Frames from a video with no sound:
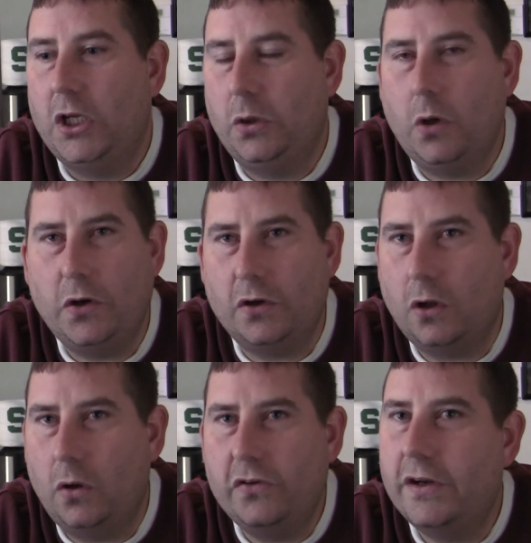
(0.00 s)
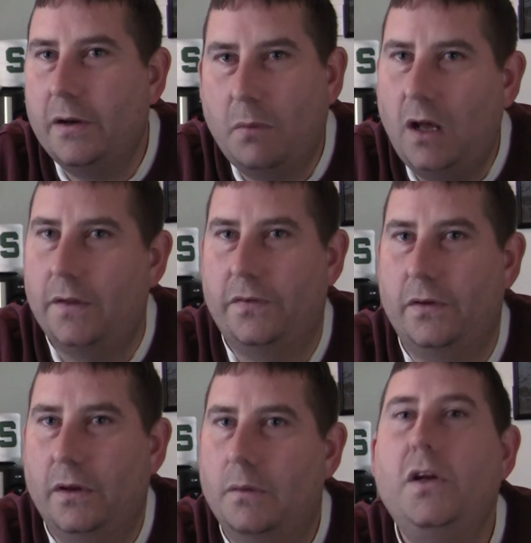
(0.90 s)
You know you're closing in a month.
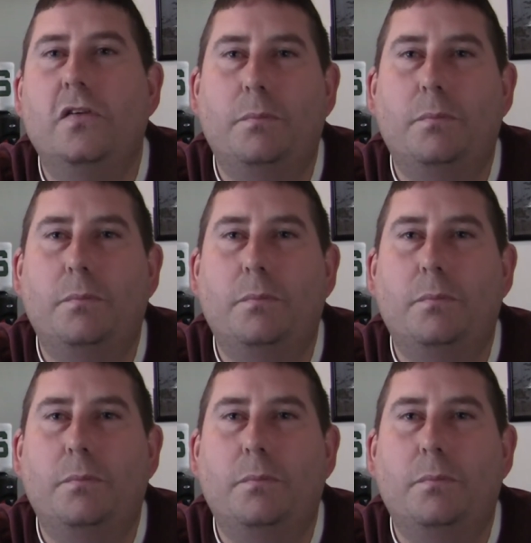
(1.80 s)
Your